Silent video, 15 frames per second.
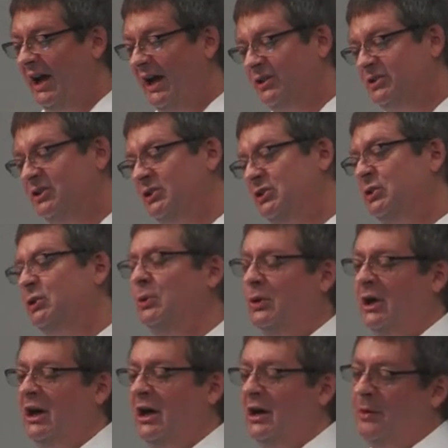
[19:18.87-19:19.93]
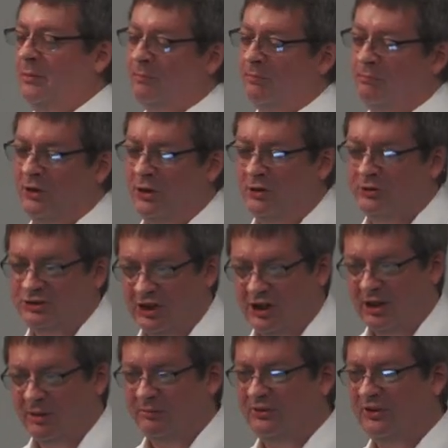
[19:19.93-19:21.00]
actually do uh, better
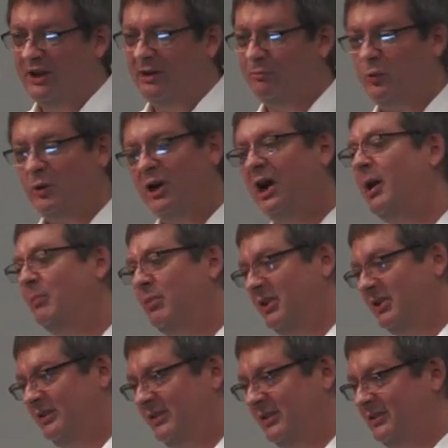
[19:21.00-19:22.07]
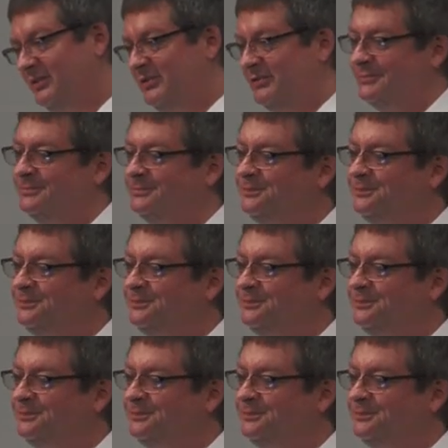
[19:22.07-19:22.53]
jobs than more complex things.